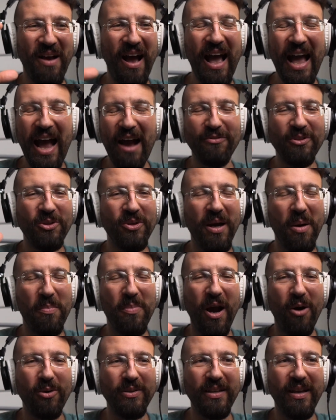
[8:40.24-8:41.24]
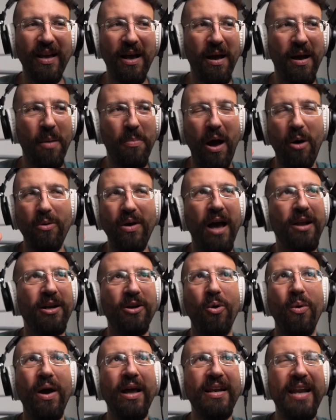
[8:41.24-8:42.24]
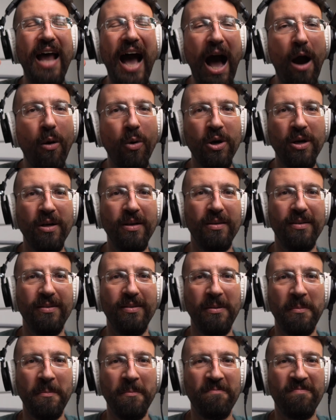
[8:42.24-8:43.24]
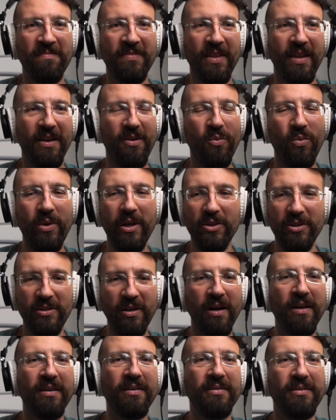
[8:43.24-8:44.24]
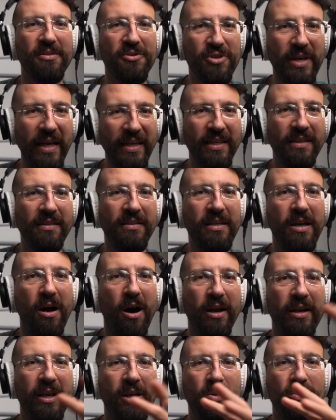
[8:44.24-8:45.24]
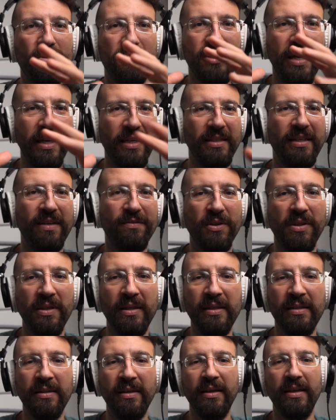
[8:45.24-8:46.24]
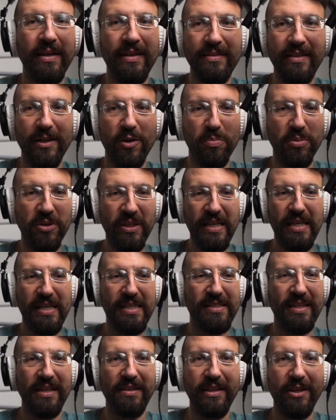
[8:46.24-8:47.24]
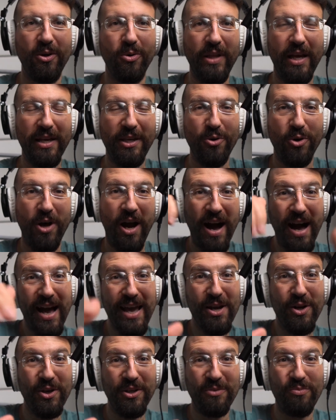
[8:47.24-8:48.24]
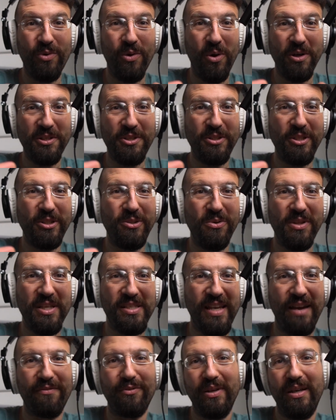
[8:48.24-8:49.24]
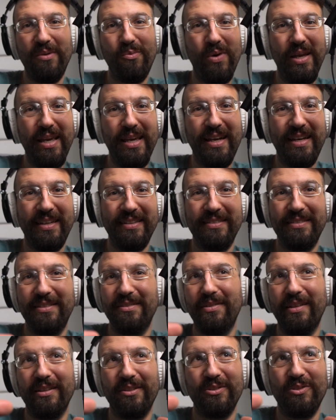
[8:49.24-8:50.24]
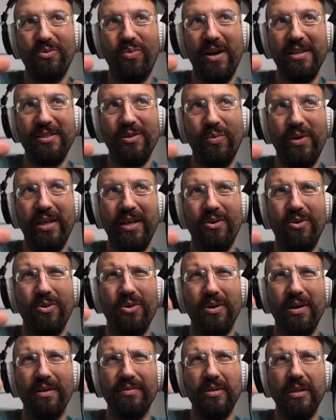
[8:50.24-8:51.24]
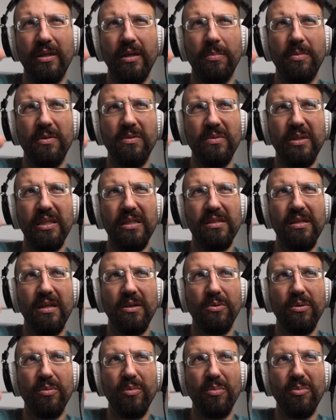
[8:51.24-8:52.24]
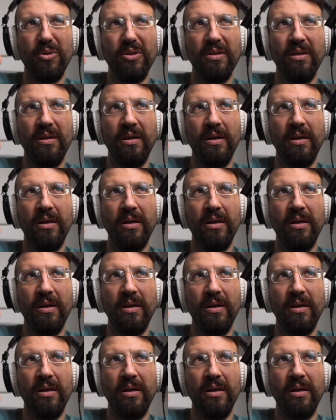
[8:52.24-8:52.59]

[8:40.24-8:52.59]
after about, about, I don't know, an hour, we are done checking the audio, checking everything, and they're pleased and they go like, you're hired. We want you to do this every week, uh, like twice a week or every couple of weeks. I don't remember.